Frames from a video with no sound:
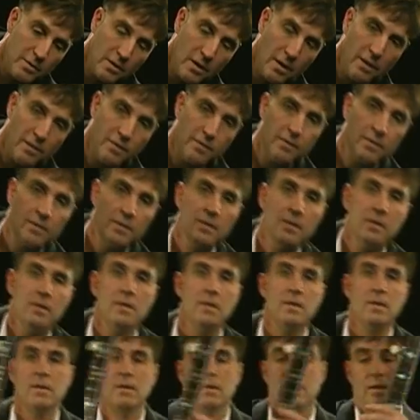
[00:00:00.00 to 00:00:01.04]
off.
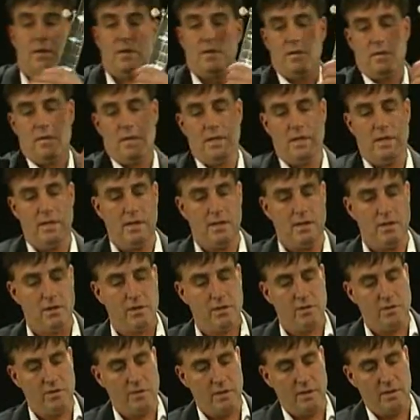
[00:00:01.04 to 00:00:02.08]
And you
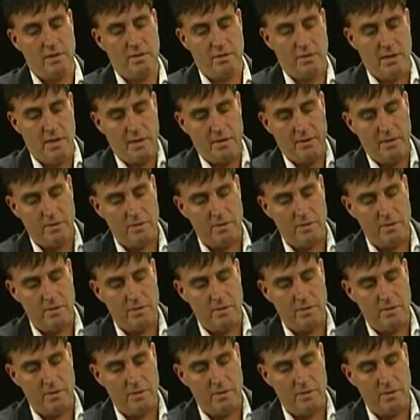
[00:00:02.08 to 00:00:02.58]
can see inside,